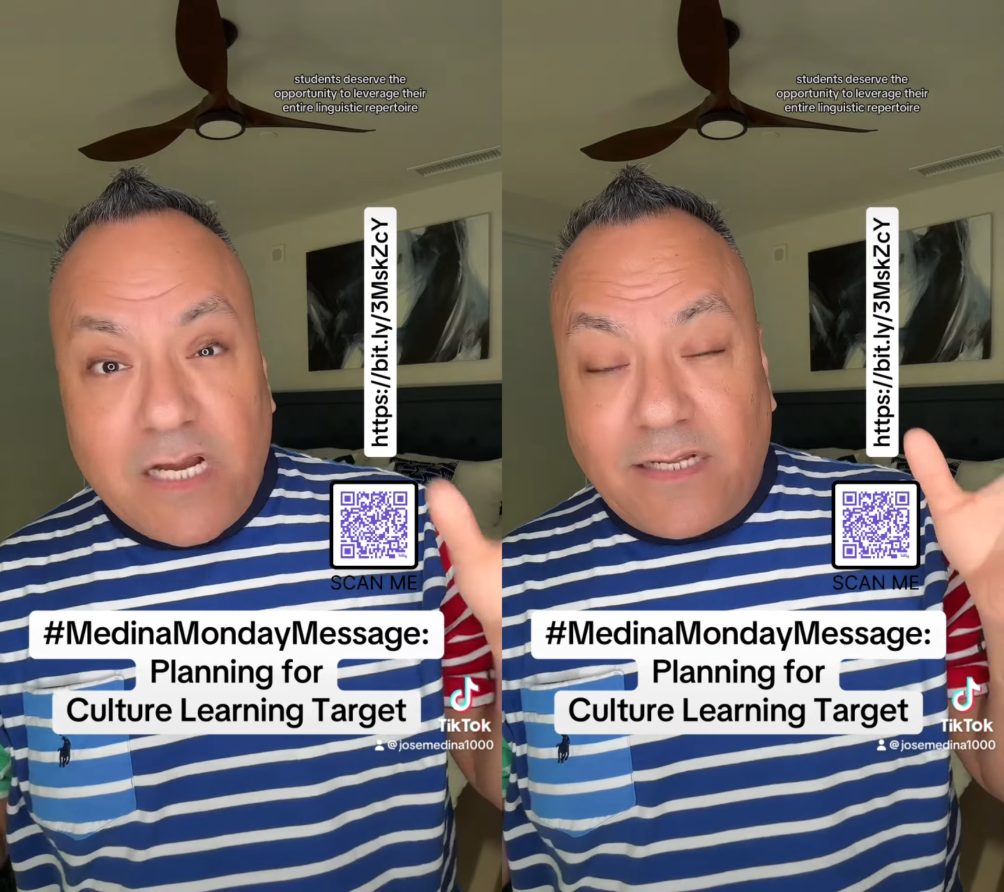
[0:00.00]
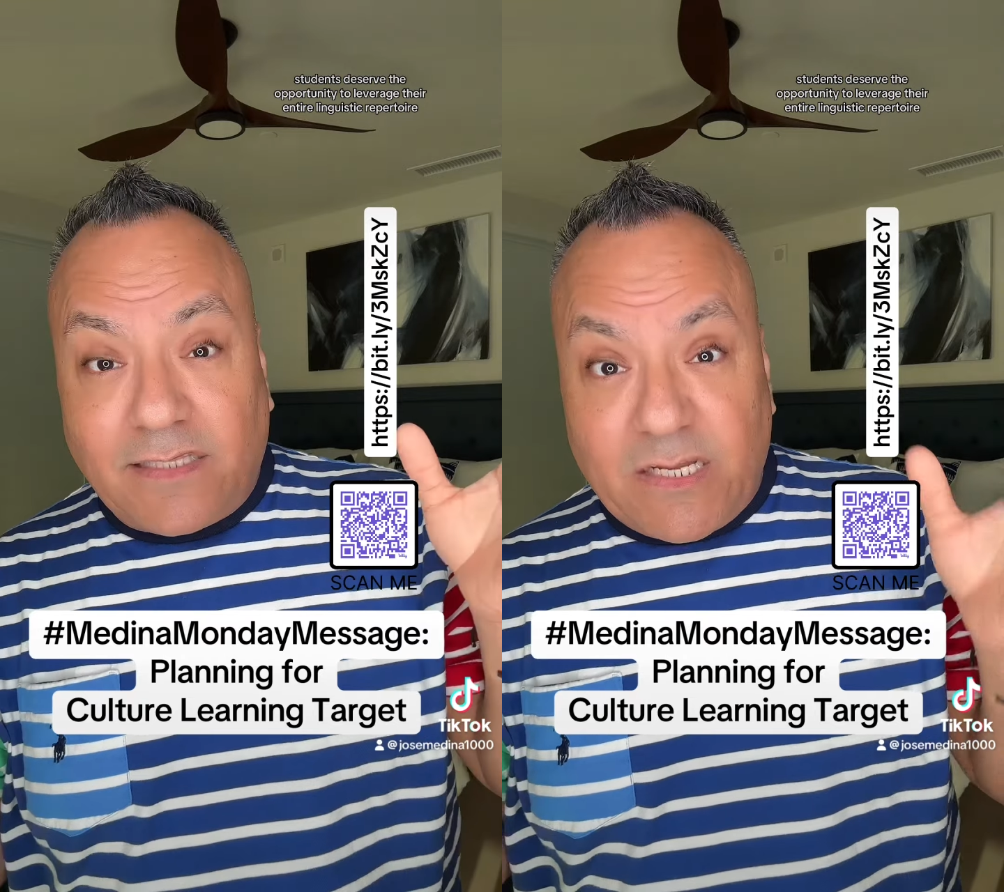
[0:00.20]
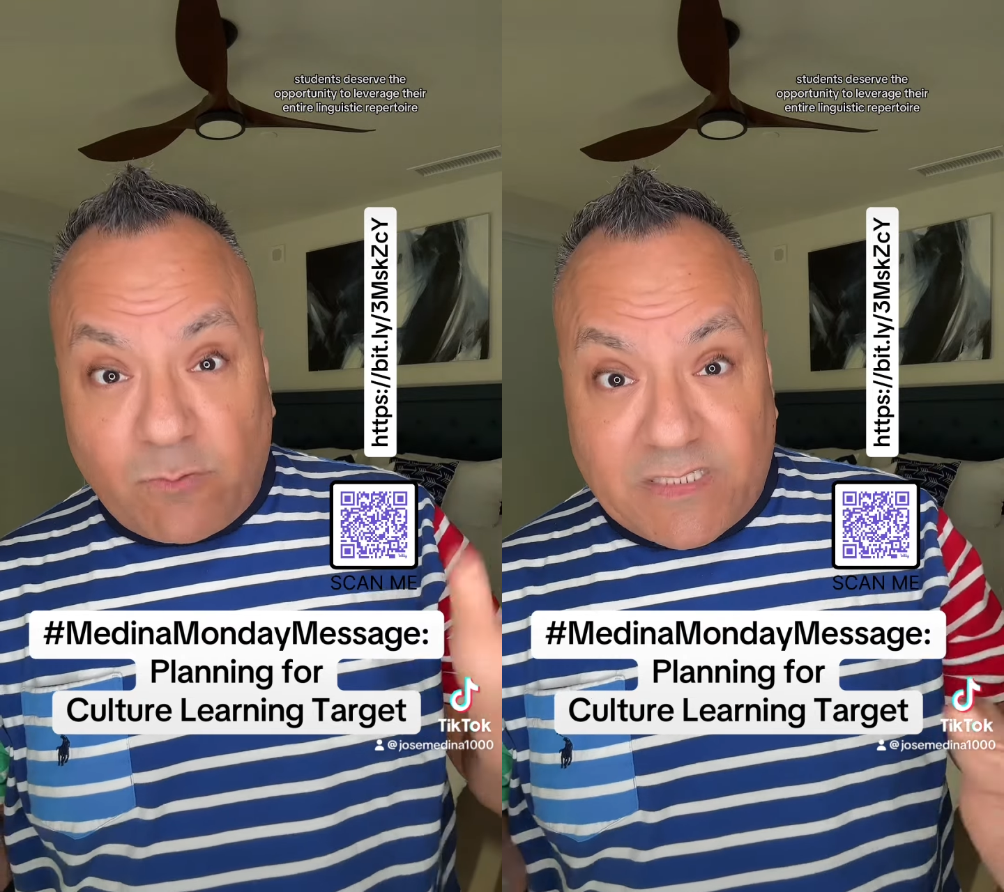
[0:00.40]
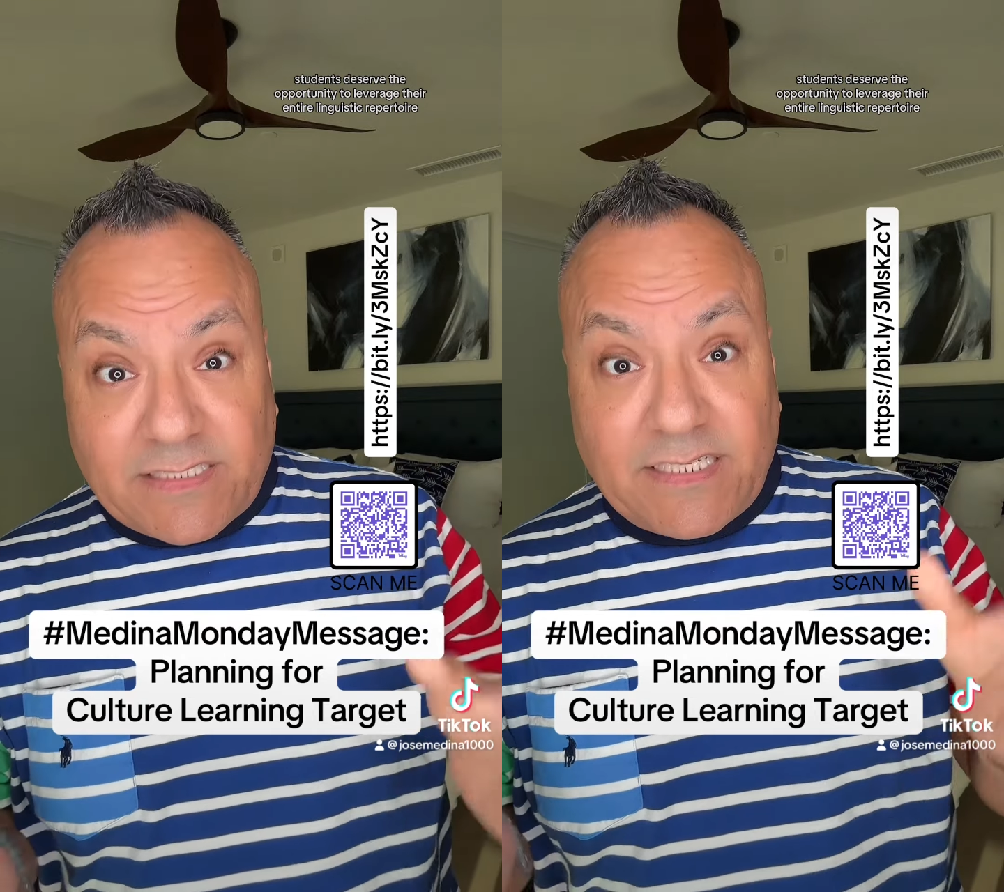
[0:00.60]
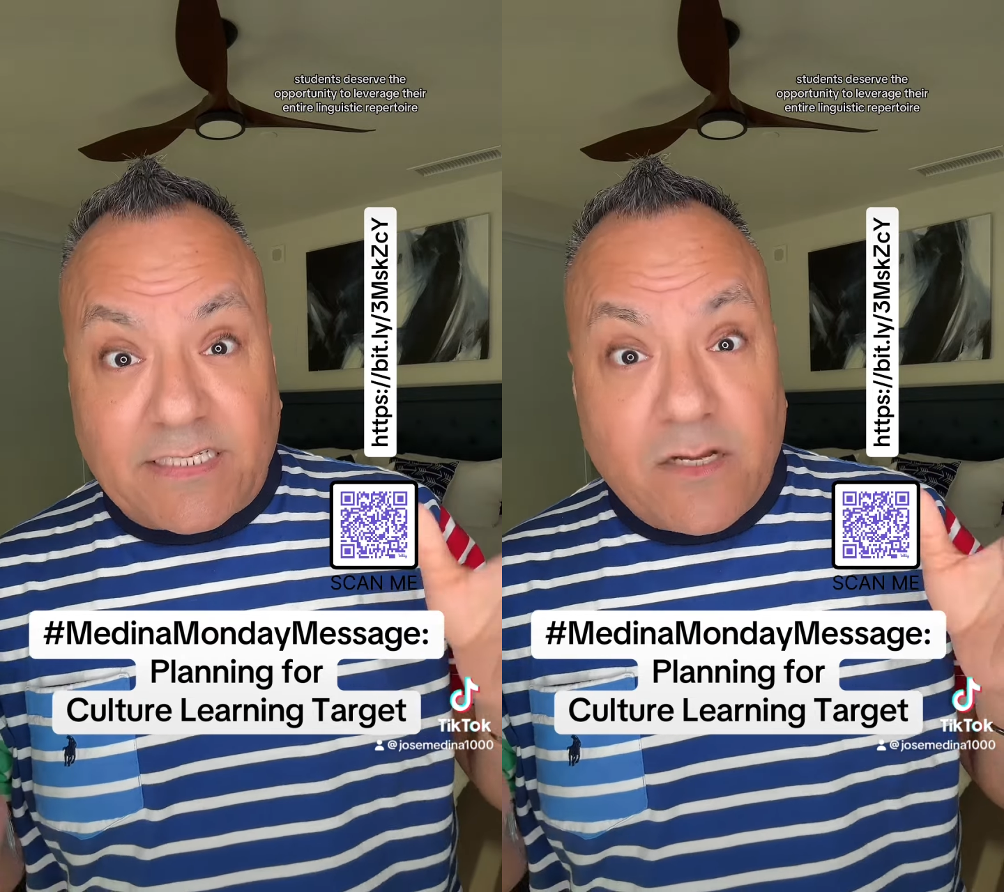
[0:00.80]

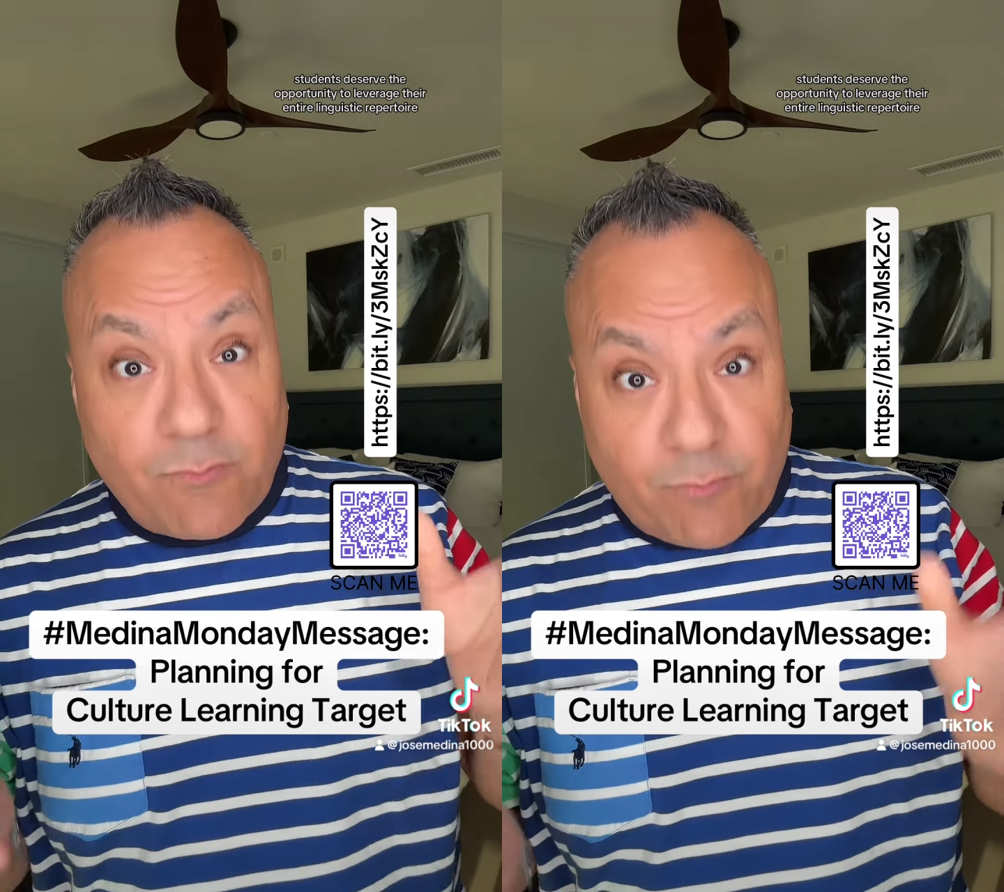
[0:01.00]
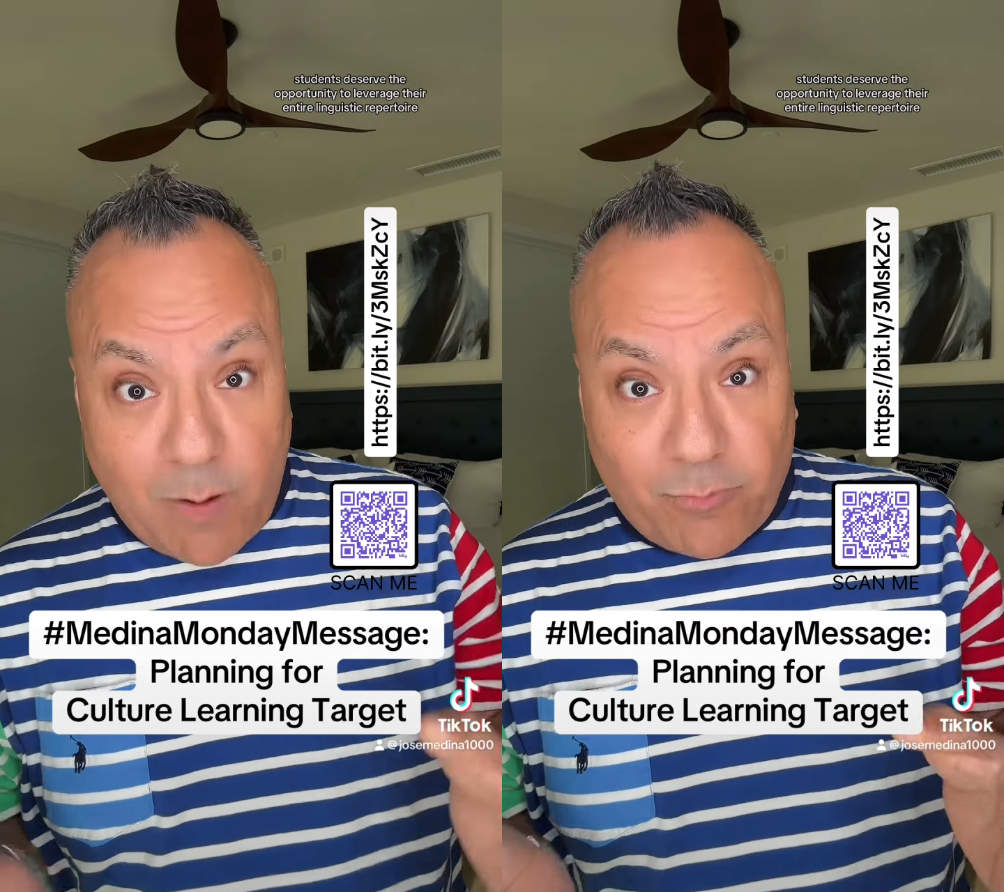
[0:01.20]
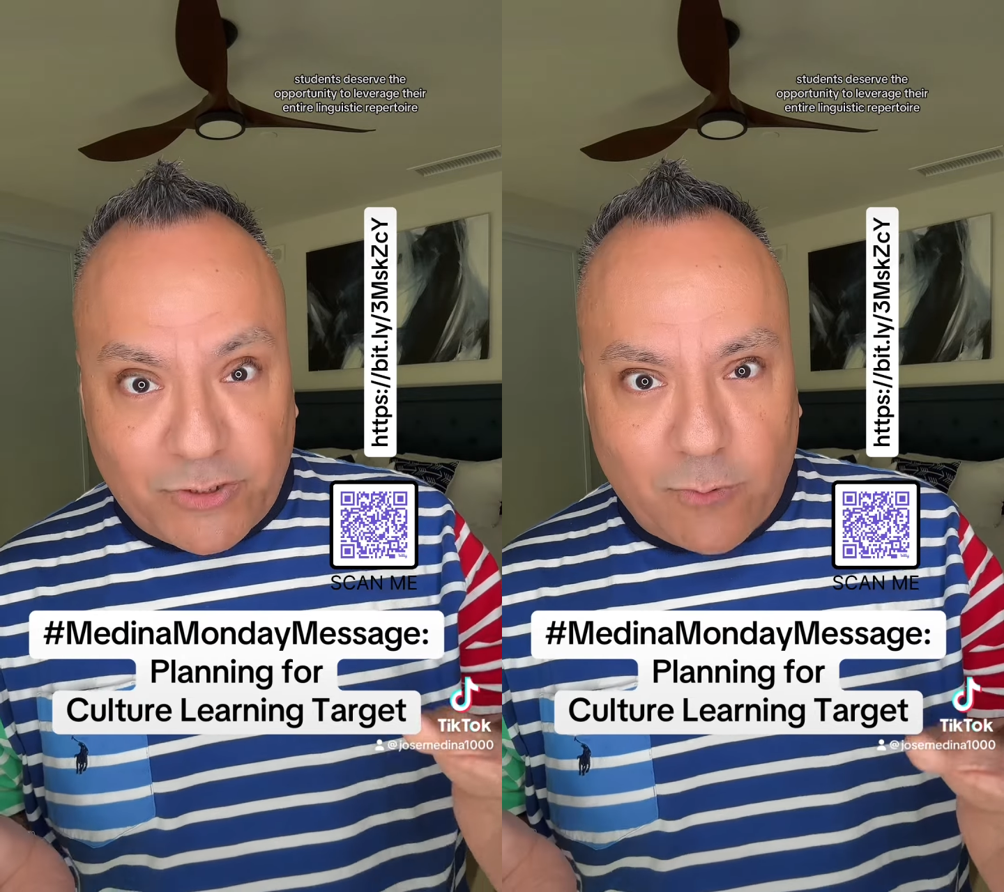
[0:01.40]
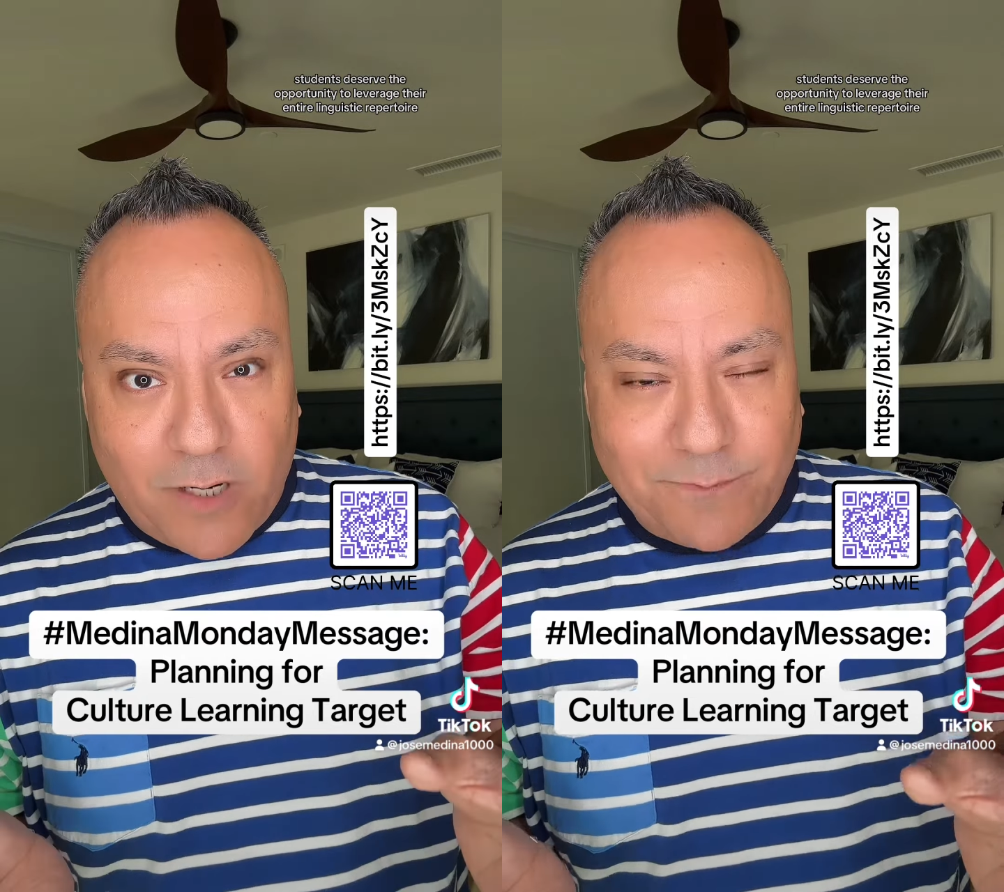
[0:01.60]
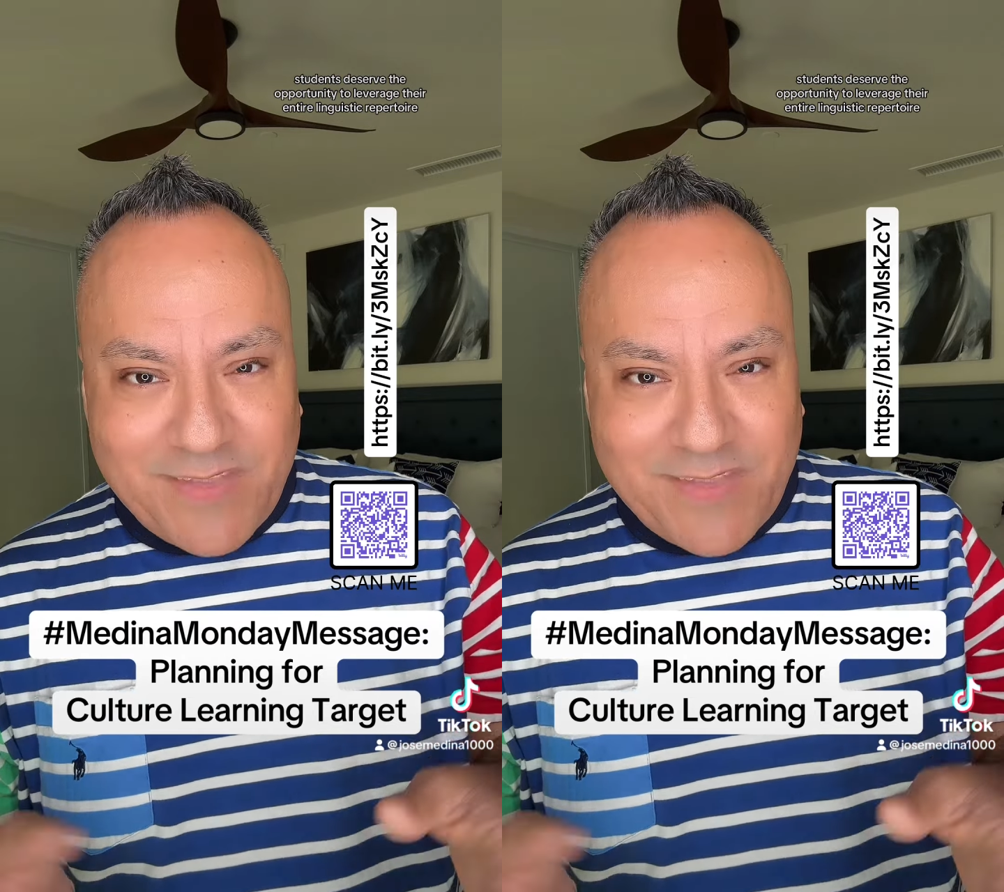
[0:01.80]
linguistic repertoire.